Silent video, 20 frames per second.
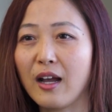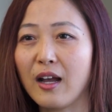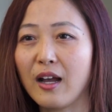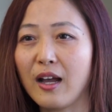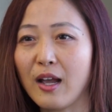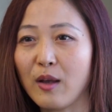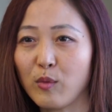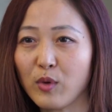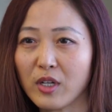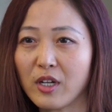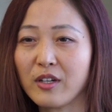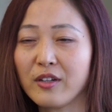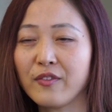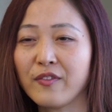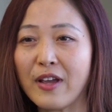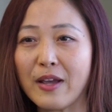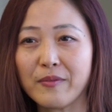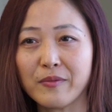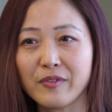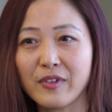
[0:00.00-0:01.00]
I went on a
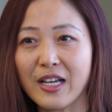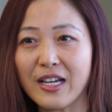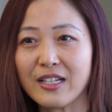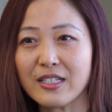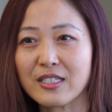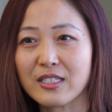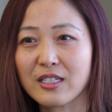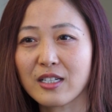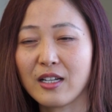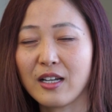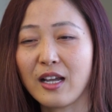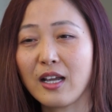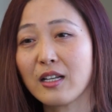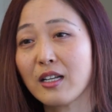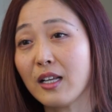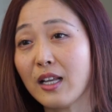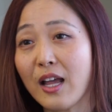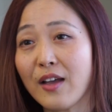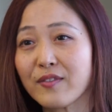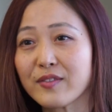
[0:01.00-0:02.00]
FAM flight, and
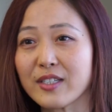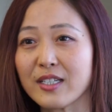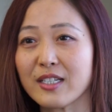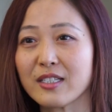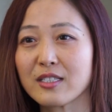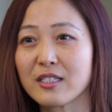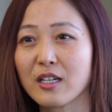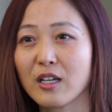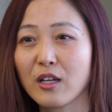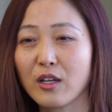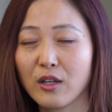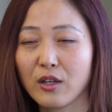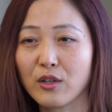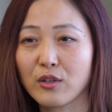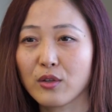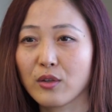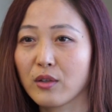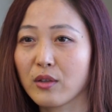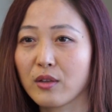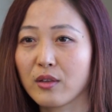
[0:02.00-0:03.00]
I loved it.
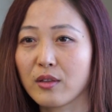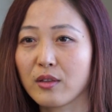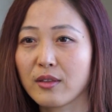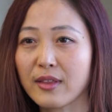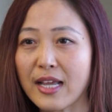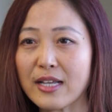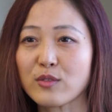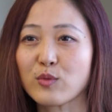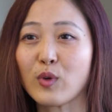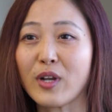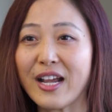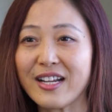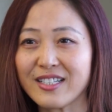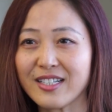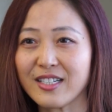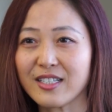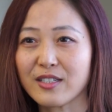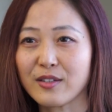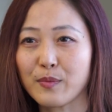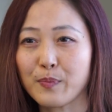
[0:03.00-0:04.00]
That's what I
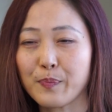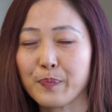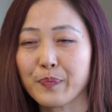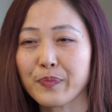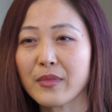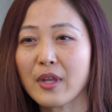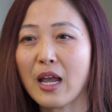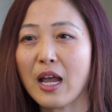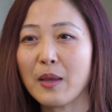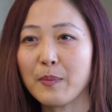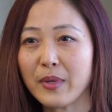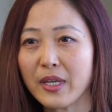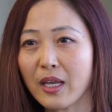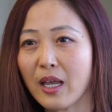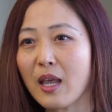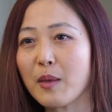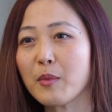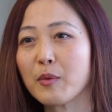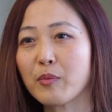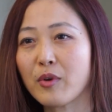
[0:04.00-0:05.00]
did. I
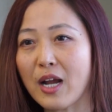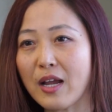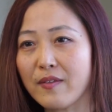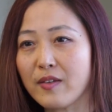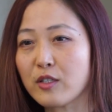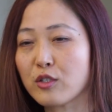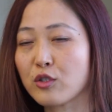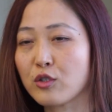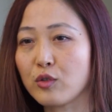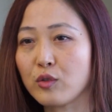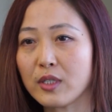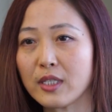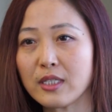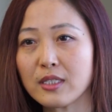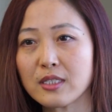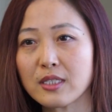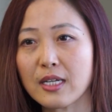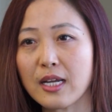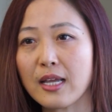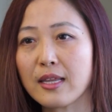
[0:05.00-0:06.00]
became a private
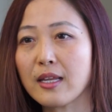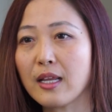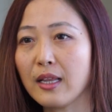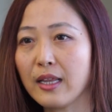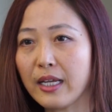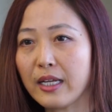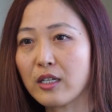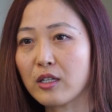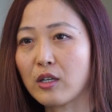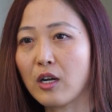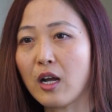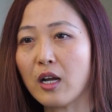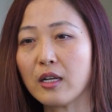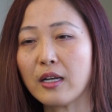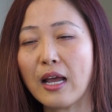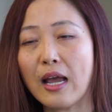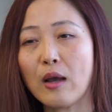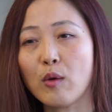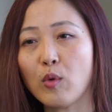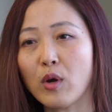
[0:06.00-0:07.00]
student, and then later
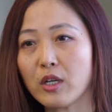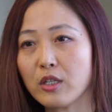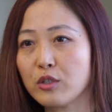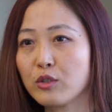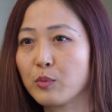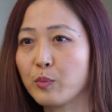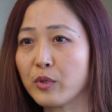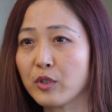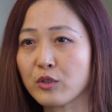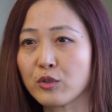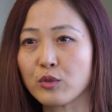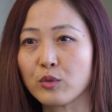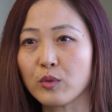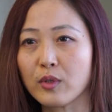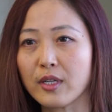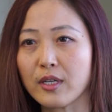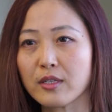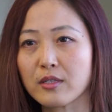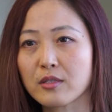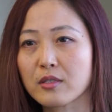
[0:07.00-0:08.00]
on, I wanted to pursue
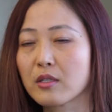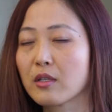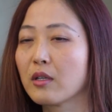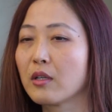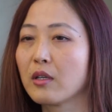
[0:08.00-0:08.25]
this